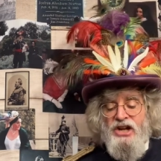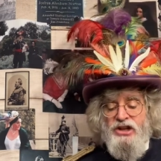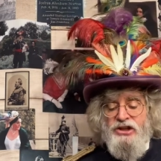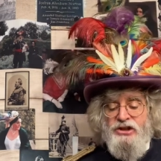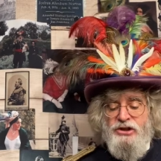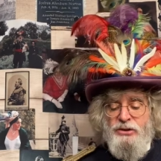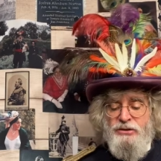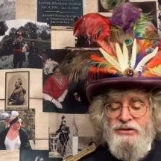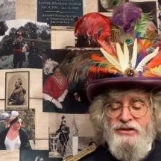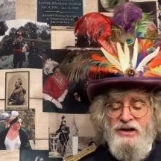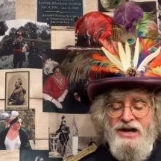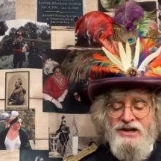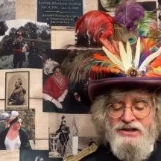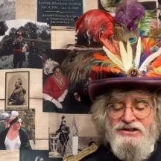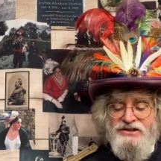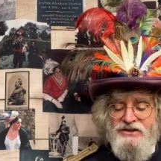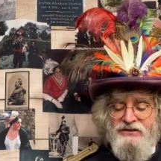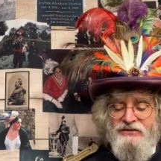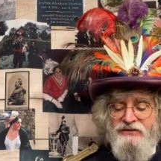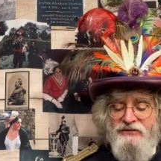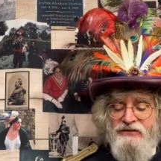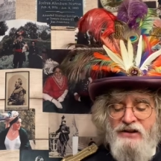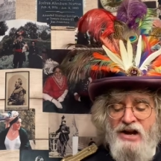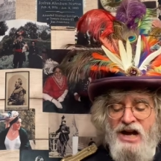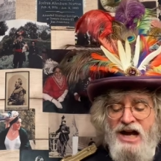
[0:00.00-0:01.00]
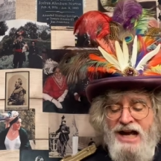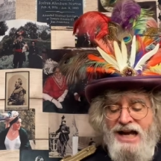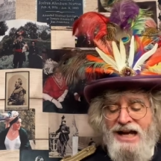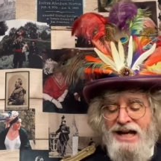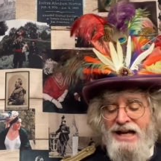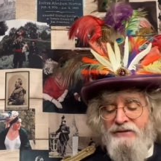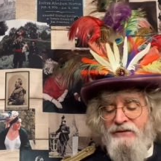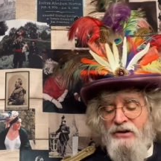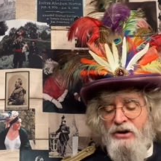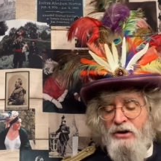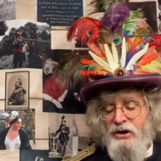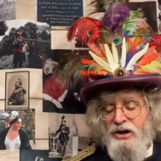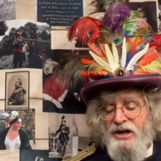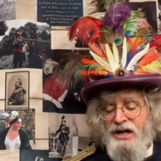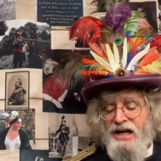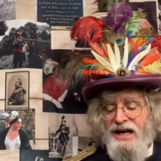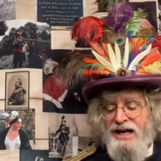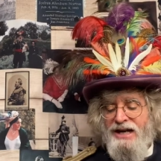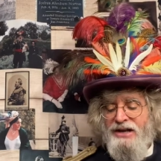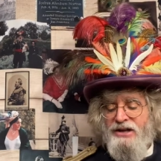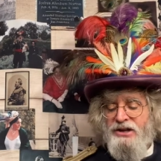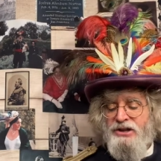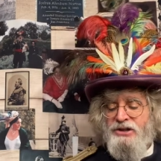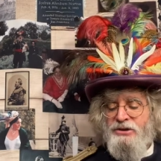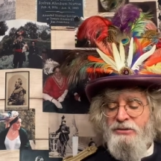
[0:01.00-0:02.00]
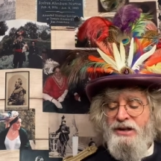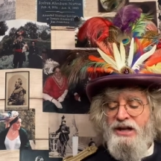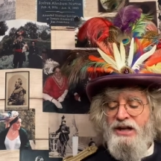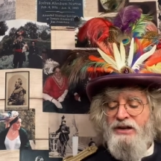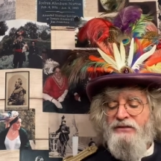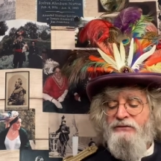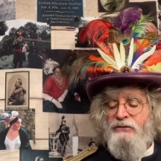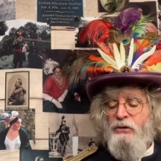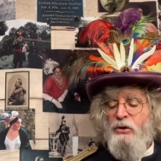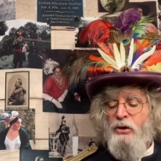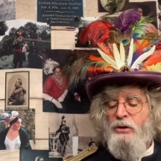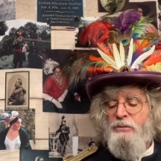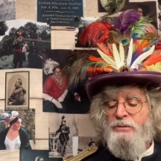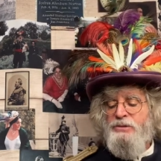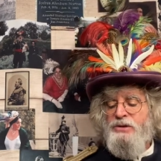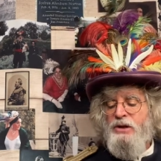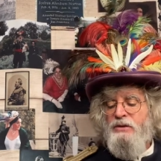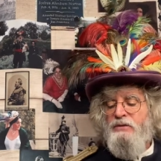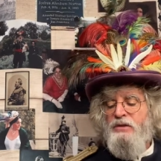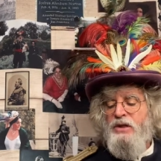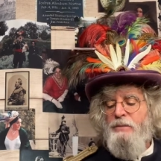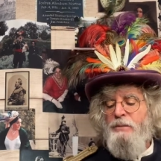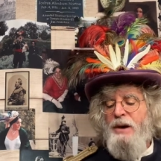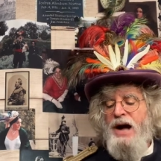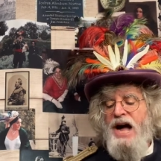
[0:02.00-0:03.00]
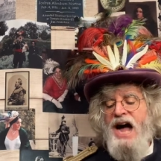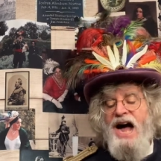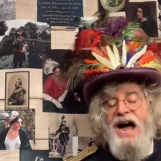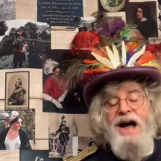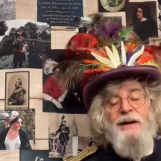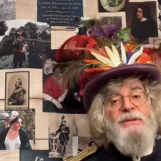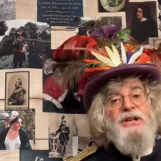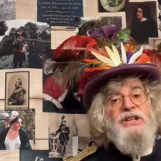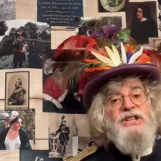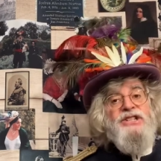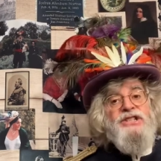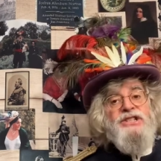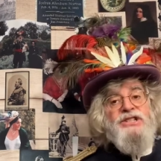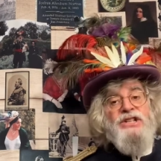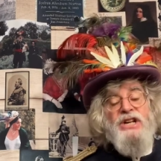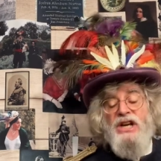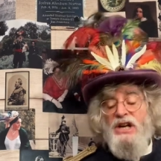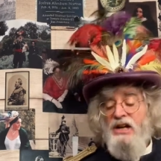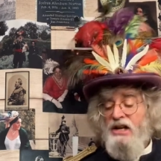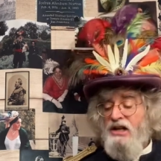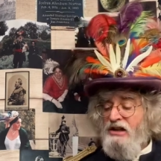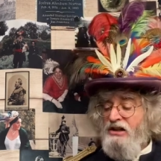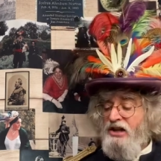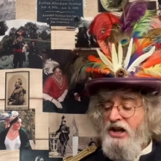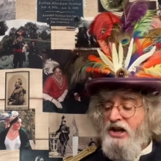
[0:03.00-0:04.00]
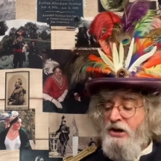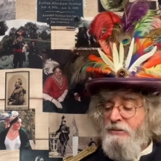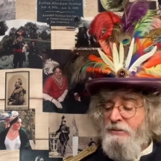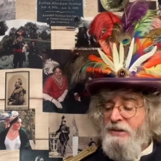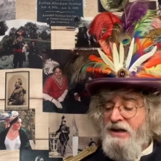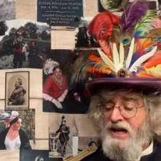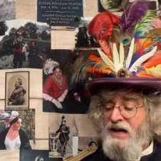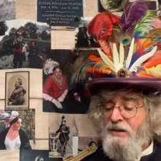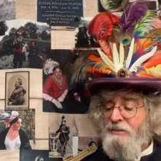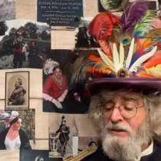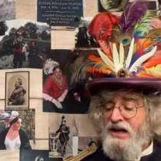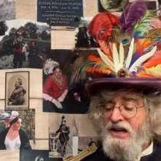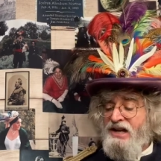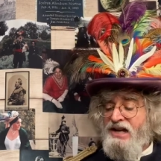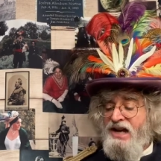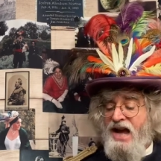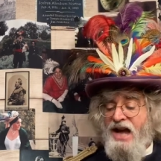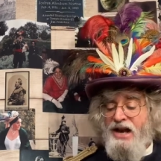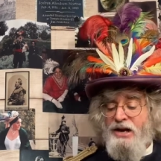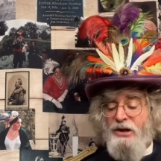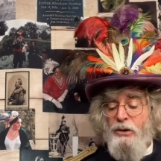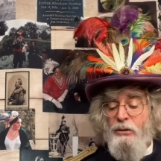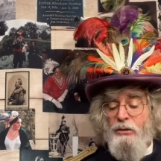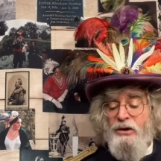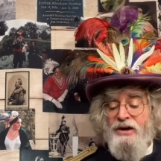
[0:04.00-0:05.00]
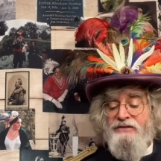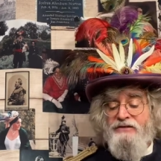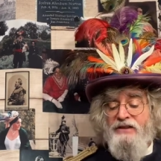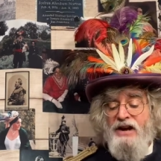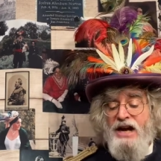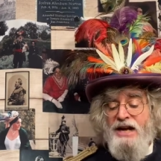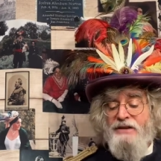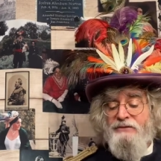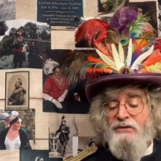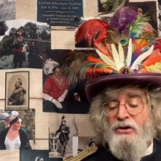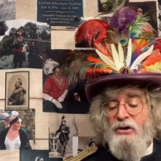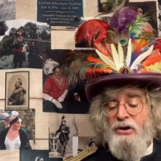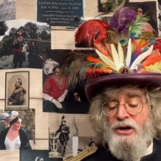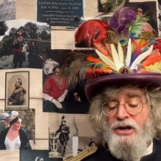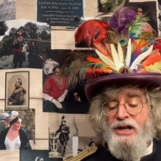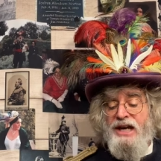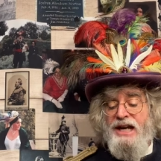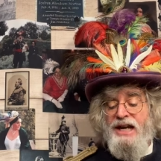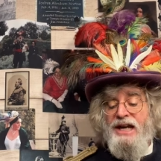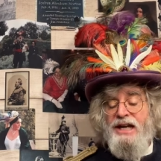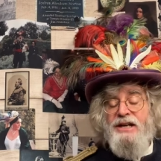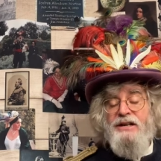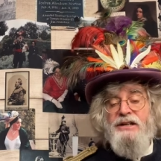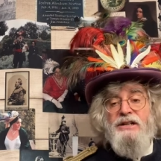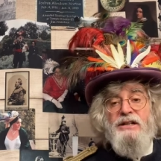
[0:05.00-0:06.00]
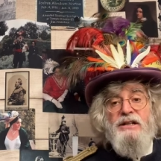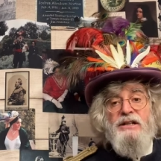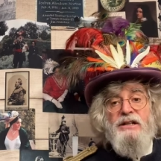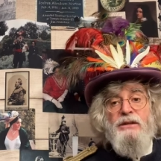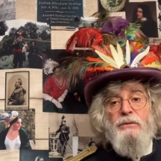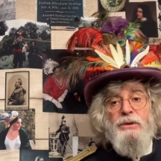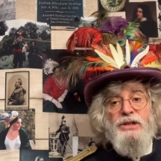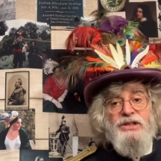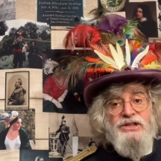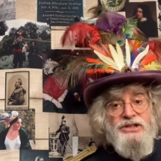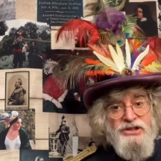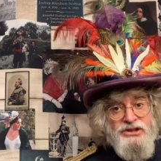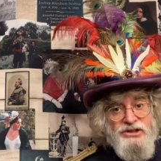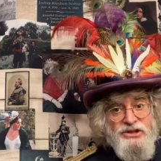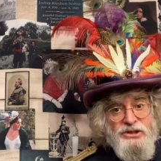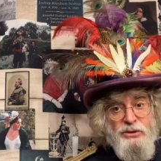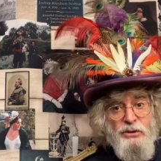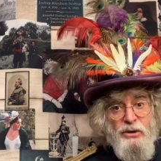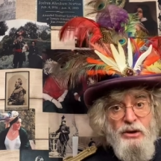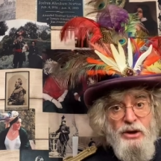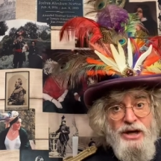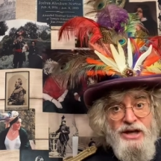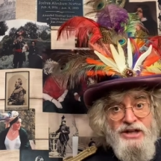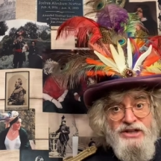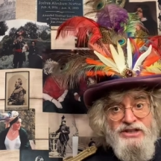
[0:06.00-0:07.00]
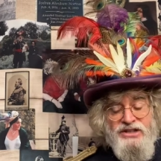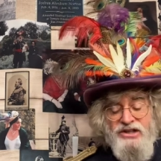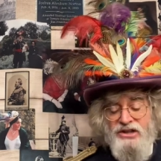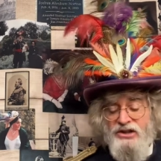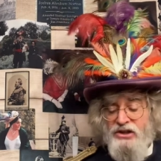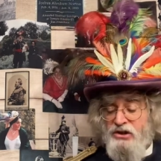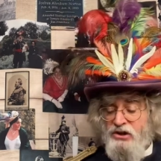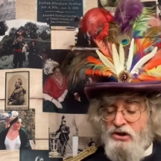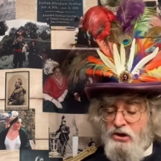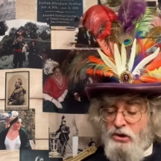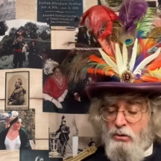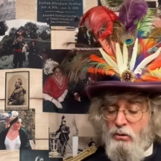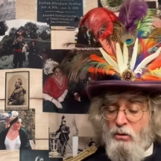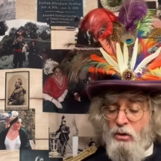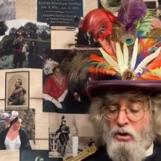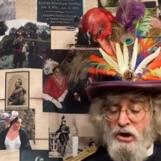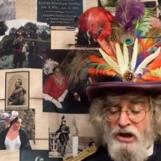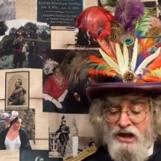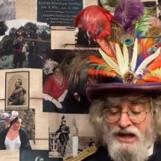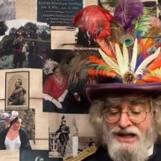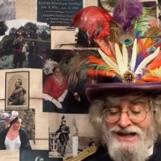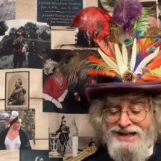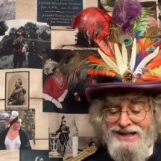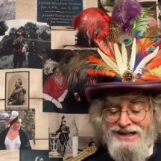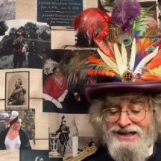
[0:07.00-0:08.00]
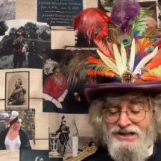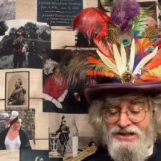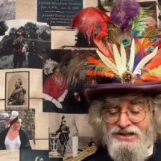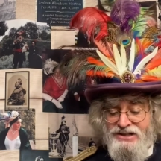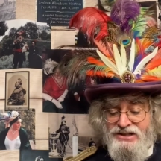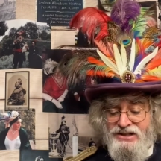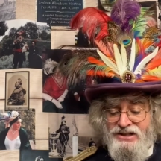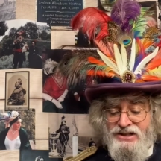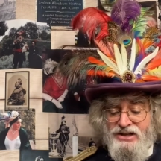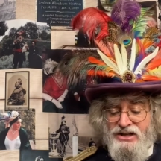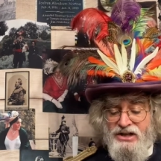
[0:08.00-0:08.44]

2005, Hurricane Katrina forms over the Bahamas, later becoming a Category 5 hurricane, which destroys New Orleans.